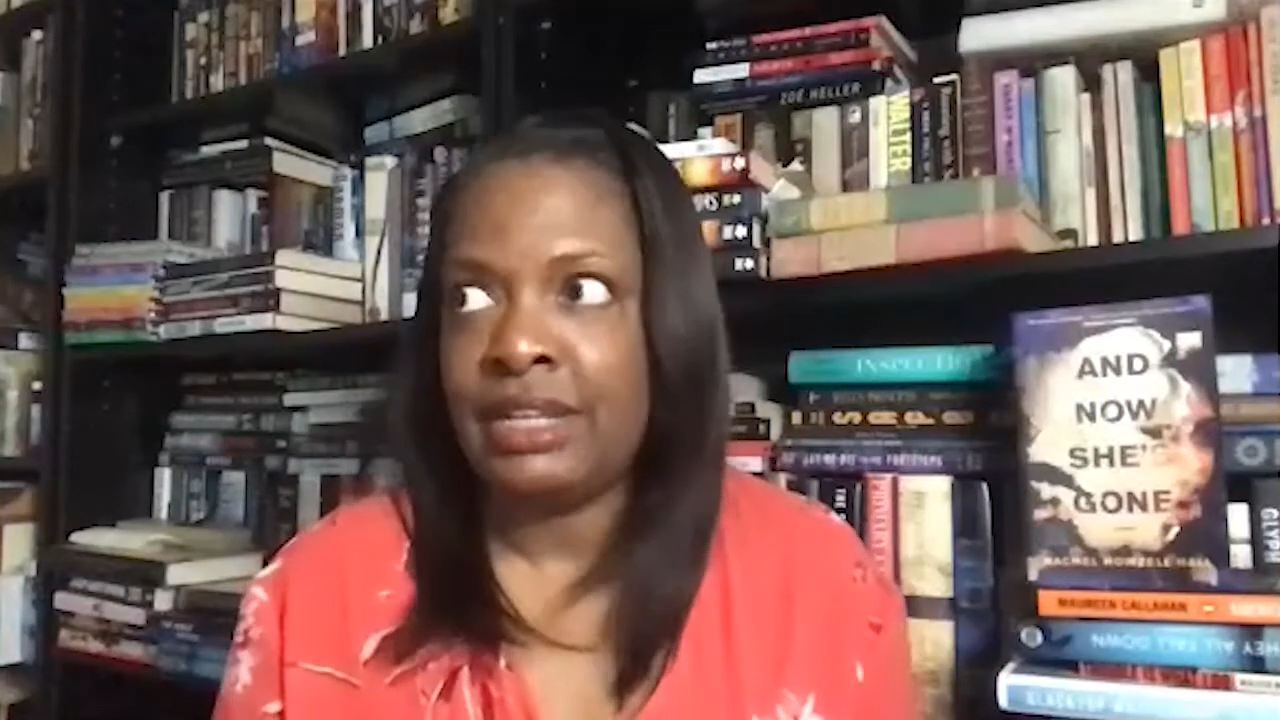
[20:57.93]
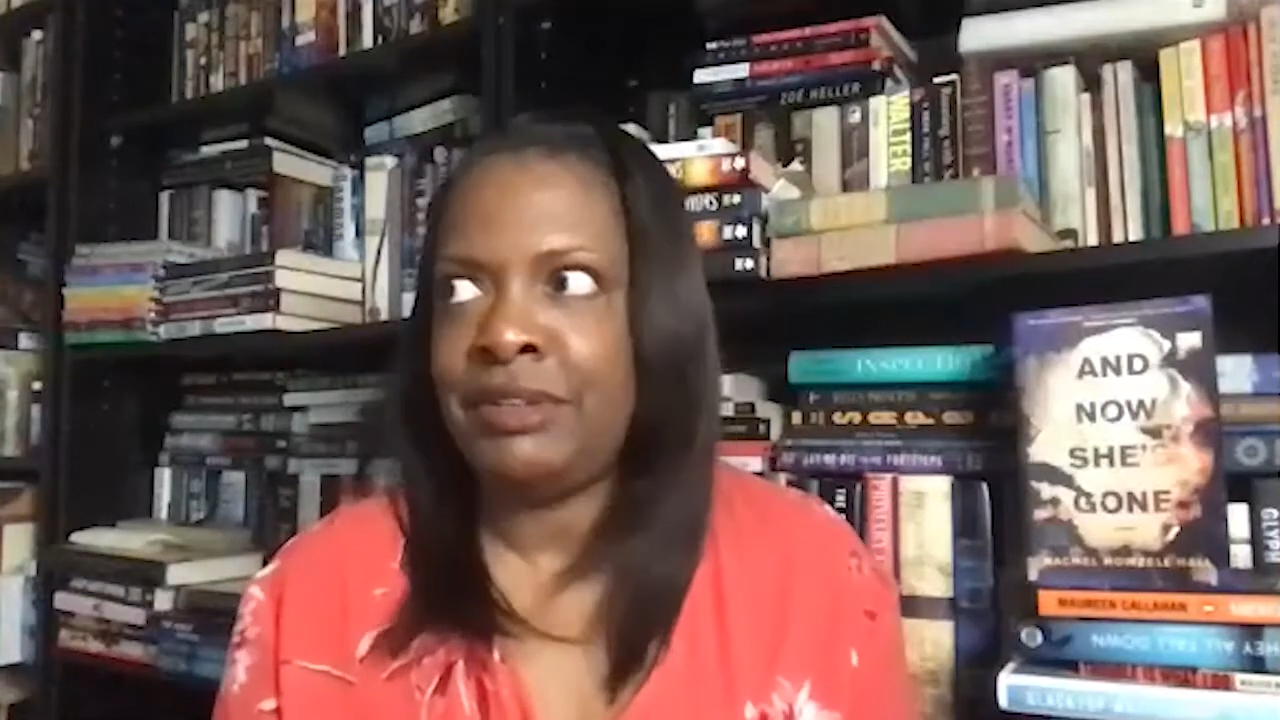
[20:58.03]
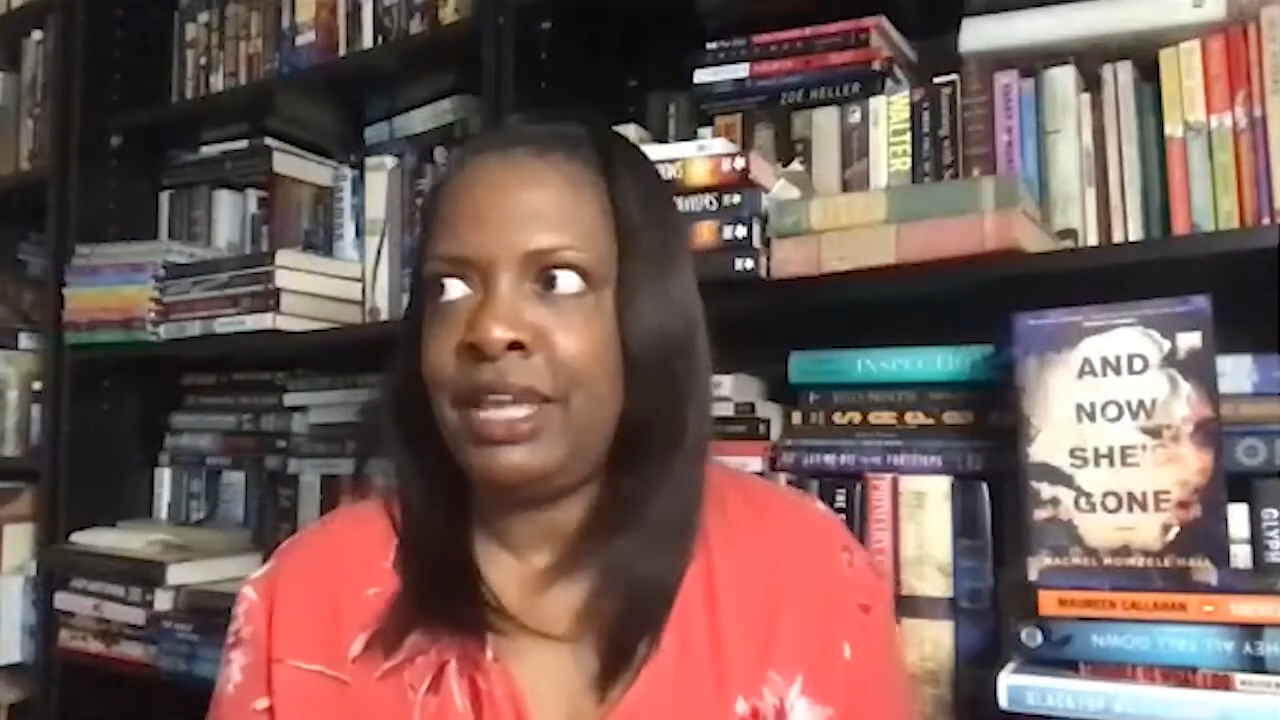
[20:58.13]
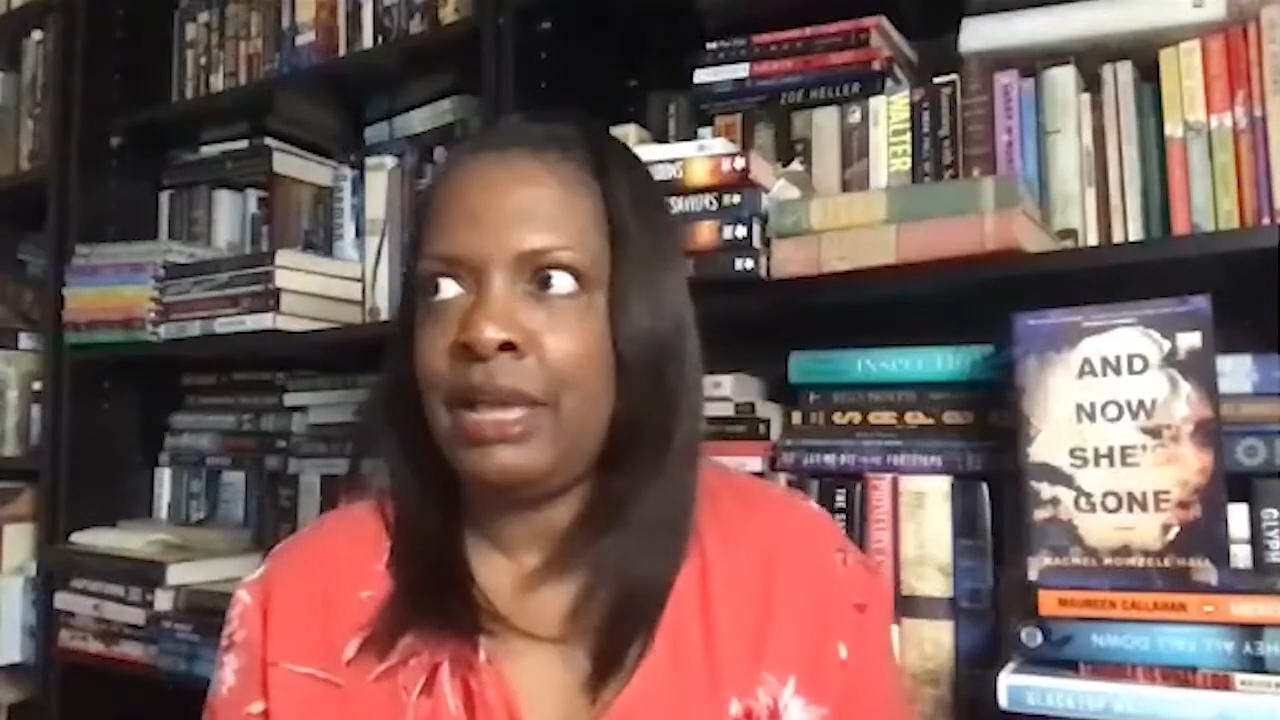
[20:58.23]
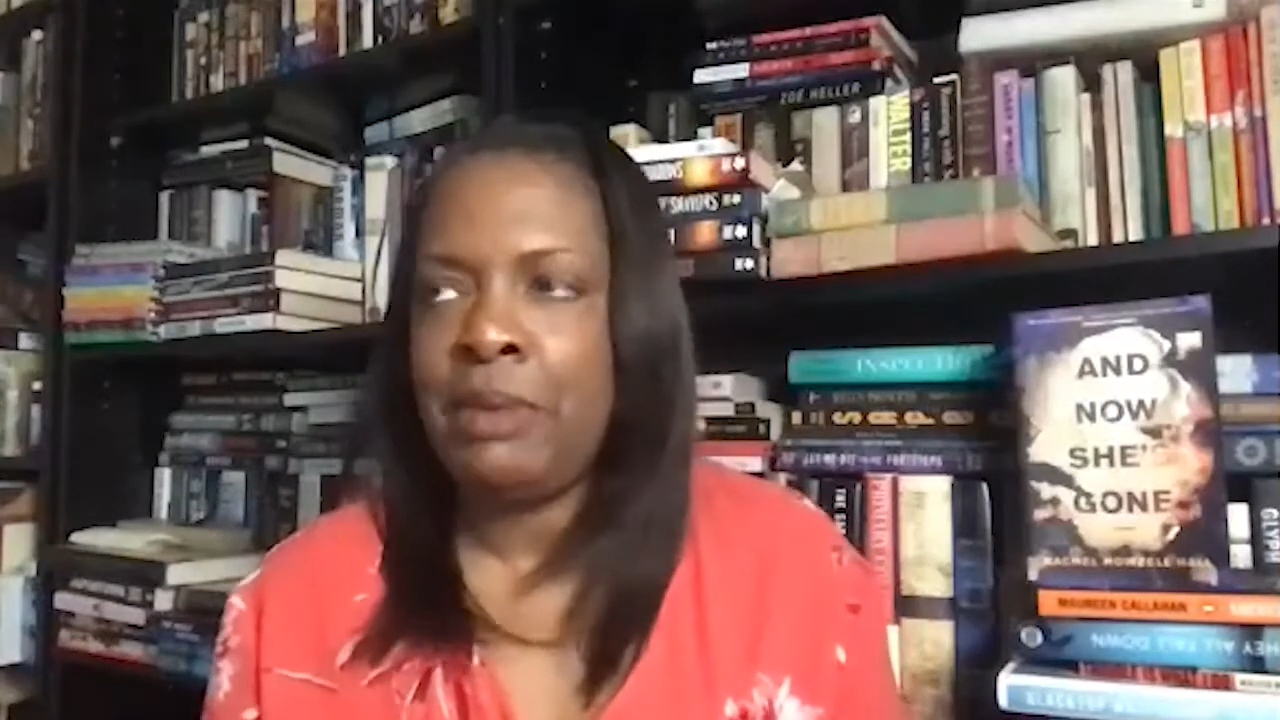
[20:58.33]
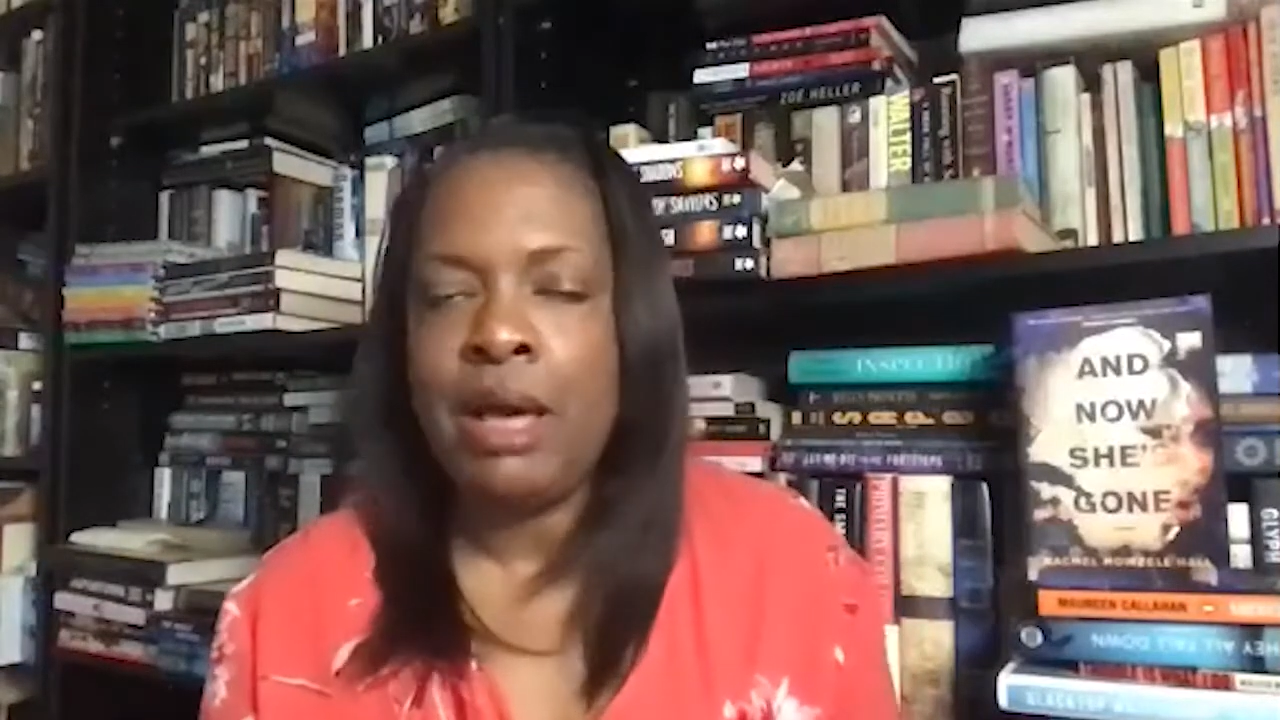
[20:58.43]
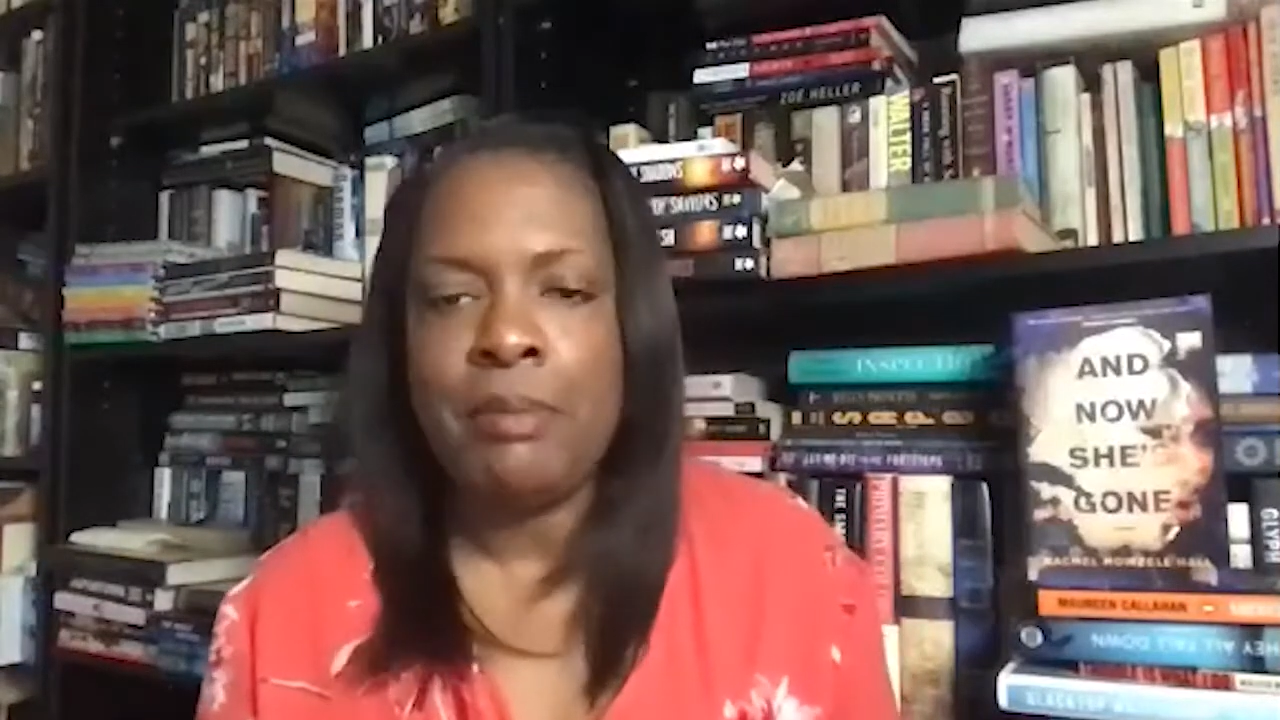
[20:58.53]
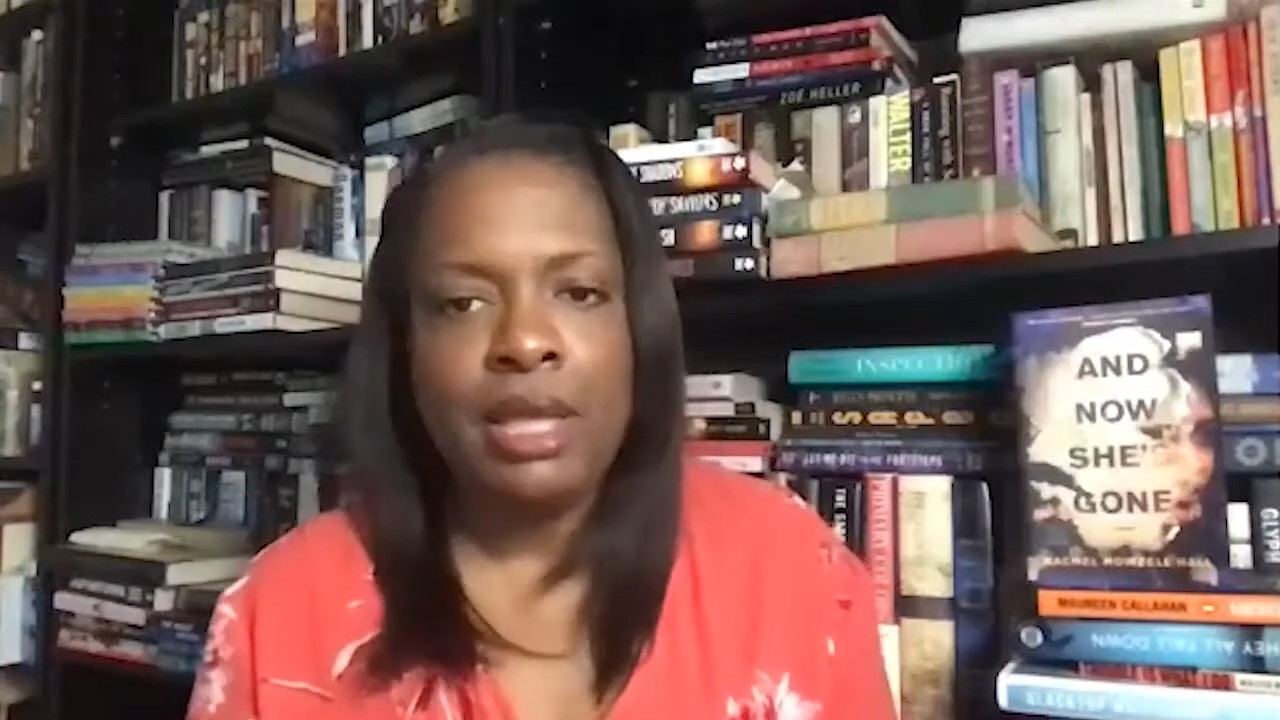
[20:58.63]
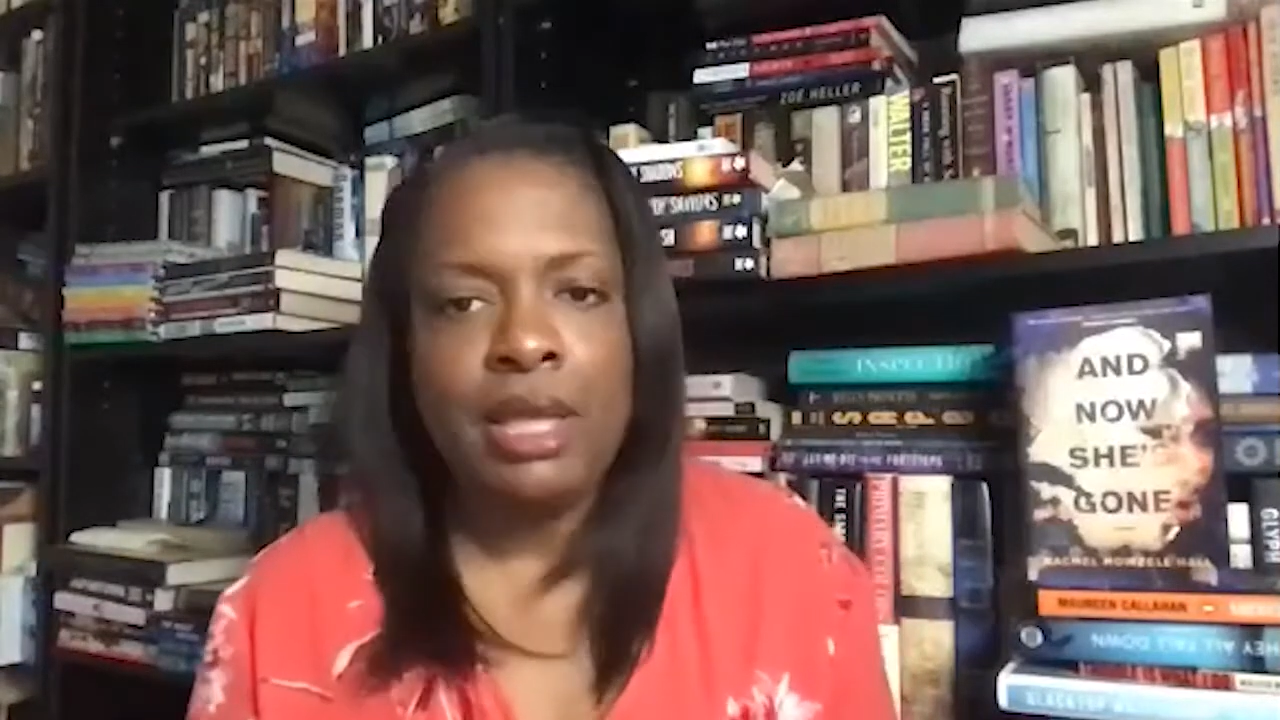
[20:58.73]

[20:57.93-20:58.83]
okay, I'm up.